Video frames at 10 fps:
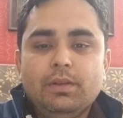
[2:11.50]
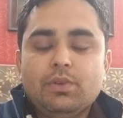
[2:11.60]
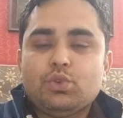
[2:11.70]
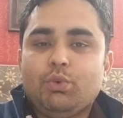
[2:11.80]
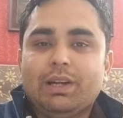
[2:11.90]

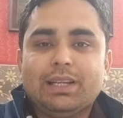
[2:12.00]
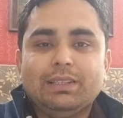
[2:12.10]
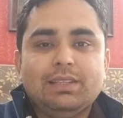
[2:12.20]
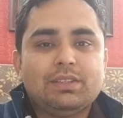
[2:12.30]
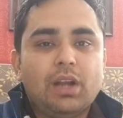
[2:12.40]
So what are
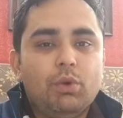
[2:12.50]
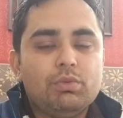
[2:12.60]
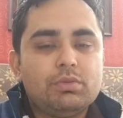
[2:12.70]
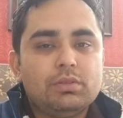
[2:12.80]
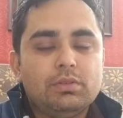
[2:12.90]
these
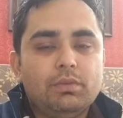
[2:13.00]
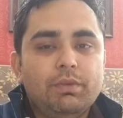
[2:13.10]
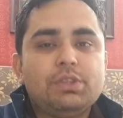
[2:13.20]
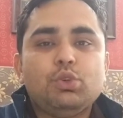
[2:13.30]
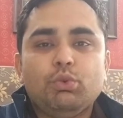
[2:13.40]
grounds
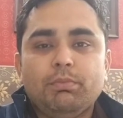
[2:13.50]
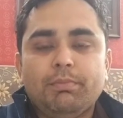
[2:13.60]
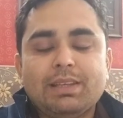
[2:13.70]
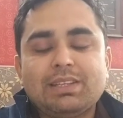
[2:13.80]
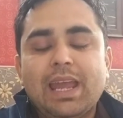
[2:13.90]
which you
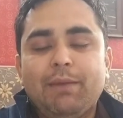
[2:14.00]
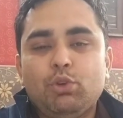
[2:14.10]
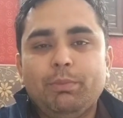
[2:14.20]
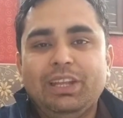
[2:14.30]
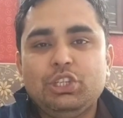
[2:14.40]
must have to
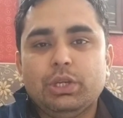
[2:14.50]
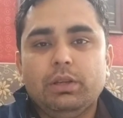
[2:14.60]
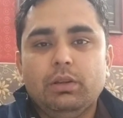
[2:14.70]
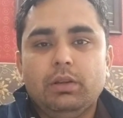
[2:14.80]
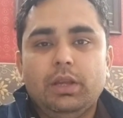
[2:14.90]
mention
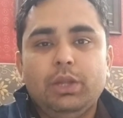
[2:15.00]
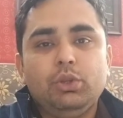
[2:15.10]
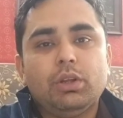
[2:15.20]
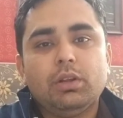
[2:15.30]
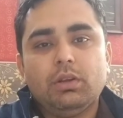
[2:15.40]
in
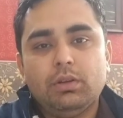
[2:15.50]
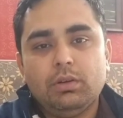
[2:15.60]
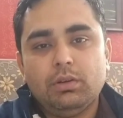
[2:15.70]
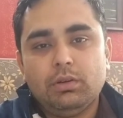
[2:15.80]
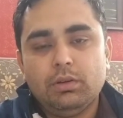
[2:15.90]
your
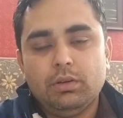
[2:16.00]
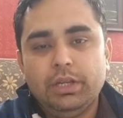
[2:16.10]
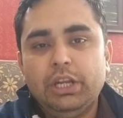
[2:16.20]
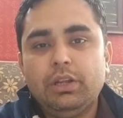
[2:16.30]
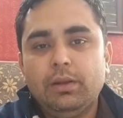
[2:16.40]

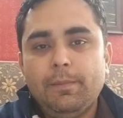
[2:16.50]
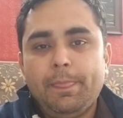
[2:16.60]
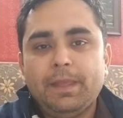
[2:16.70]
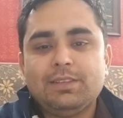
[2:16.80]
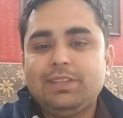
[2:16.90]
writ
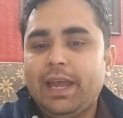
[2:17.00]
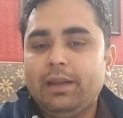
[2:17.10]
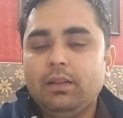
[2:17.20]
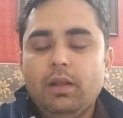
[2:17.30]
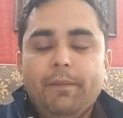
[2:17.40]
is
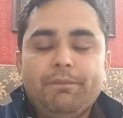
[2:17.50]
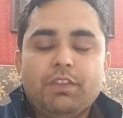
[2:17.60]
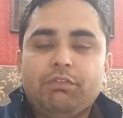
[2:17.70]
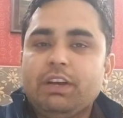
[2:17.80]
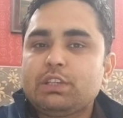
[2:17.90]
that the
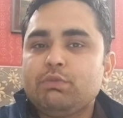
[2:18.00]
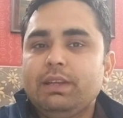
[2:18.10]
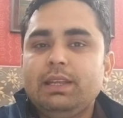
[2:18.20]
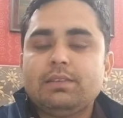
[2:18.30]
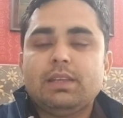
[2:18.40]
first
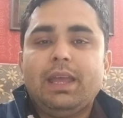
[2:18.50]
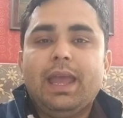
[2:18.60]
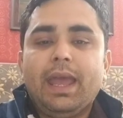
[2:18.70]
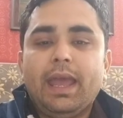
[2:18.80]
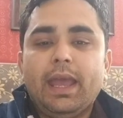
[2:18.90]
one is
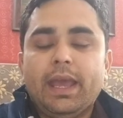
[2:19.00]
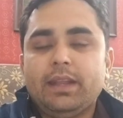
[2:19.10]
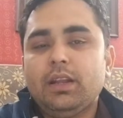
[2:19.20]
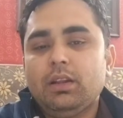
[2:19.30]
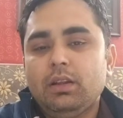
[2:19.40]

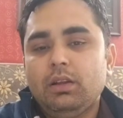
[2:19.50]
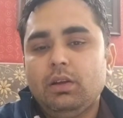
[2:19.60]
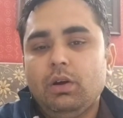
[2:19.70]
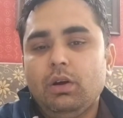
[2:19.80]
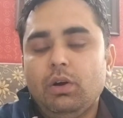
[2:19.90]
error
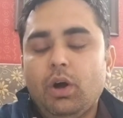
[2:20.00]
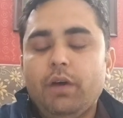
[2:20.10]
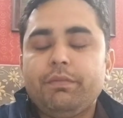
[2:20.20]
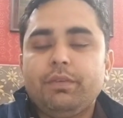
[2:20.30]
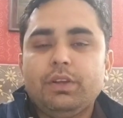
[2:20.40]

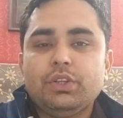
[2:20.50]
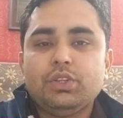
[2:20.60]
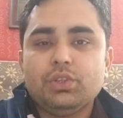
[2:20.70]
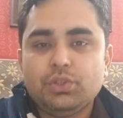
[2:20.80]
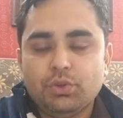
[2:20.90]
of
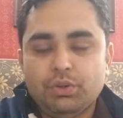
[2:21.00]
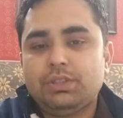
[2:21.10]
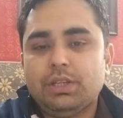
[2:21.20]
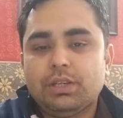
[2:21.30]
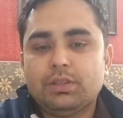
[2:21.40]

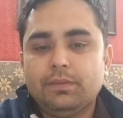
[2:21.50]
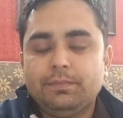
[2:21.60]
jurisdiction.